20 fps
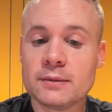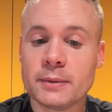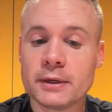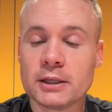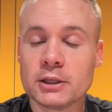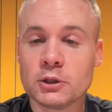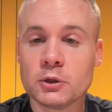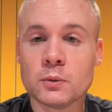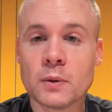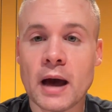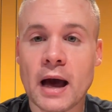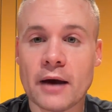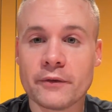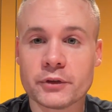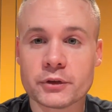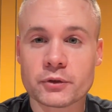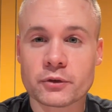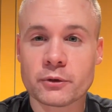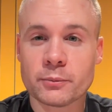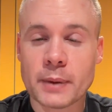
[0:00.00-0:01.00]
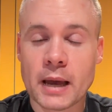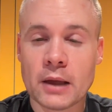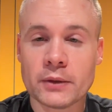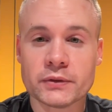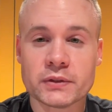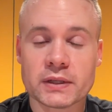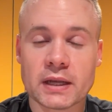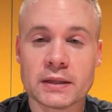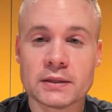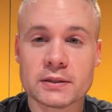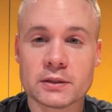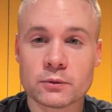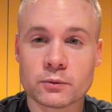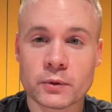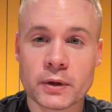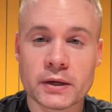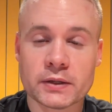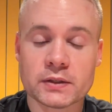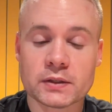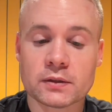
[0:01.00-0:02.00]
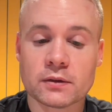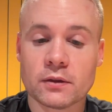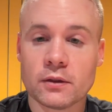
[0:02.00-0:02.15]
but you have to sort of balance against the risk,